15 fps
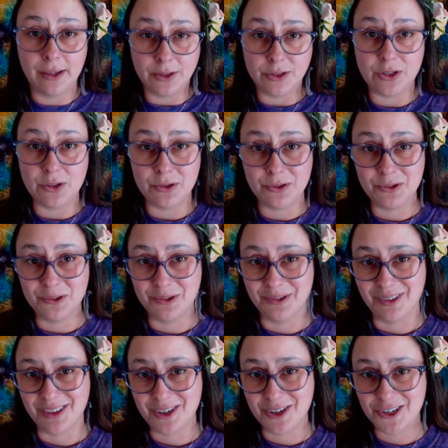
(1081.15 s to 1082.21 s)
to
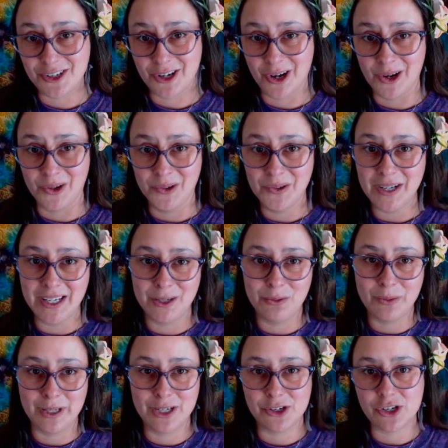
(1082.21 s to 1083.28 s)
the show, in
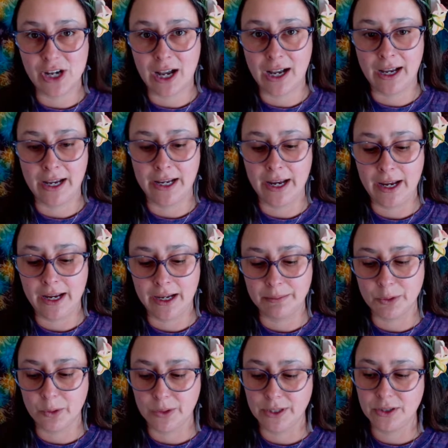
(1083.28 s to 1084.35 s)
which I am
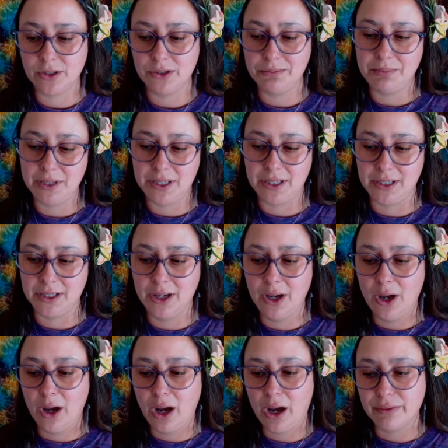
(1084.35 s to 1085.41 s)
going to be
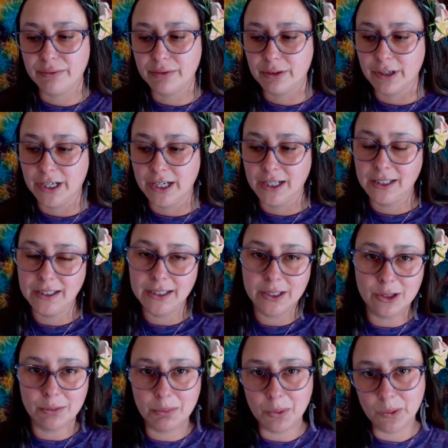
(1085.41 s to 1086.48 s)
offering a little
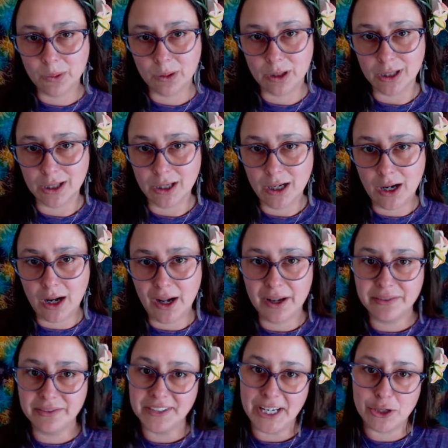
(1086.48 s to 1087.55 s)
more
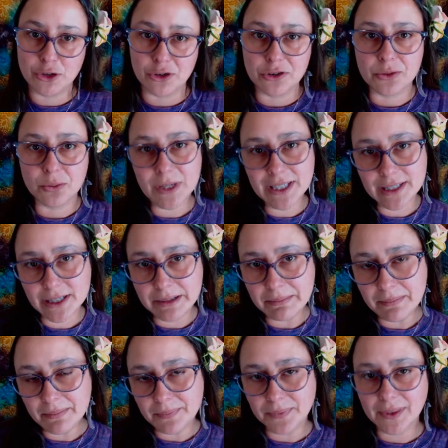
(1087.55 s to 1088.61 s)
of nature's wisdom,
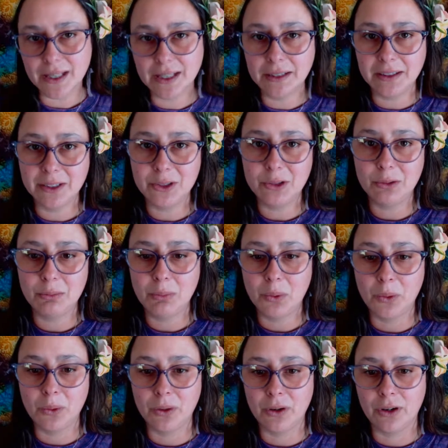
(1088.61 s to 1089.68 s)
a little
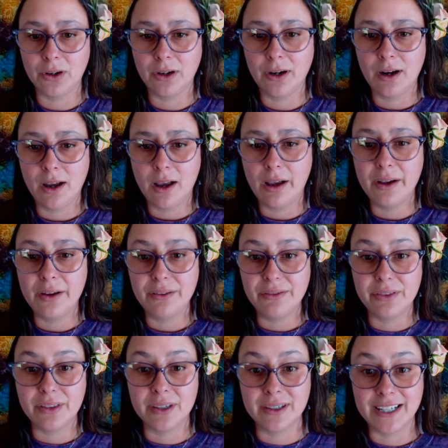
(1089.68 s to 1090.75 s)
more of
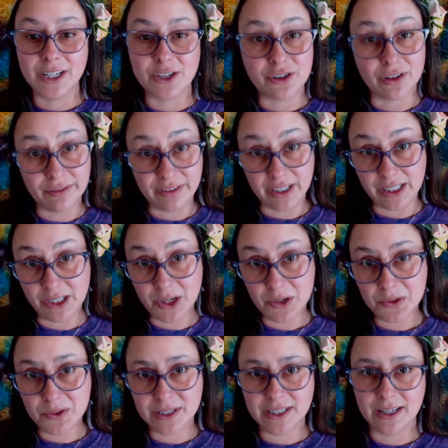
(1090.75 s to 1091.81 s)
the nature
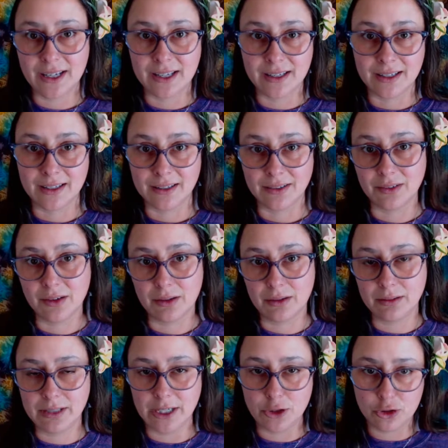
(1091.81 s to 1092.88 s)
videos and
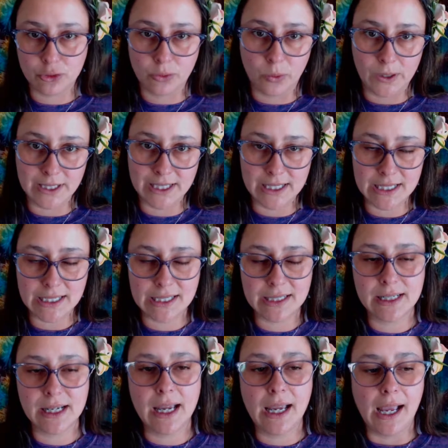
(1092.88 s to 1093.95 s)
nature noises,
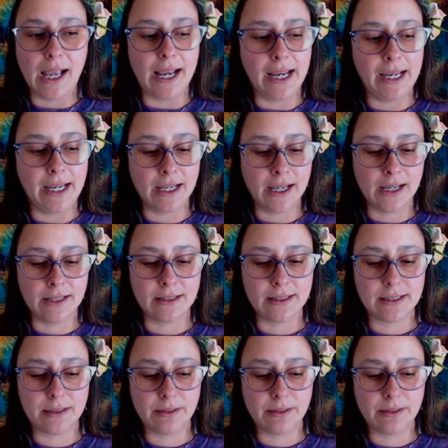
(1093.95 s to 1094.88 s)
and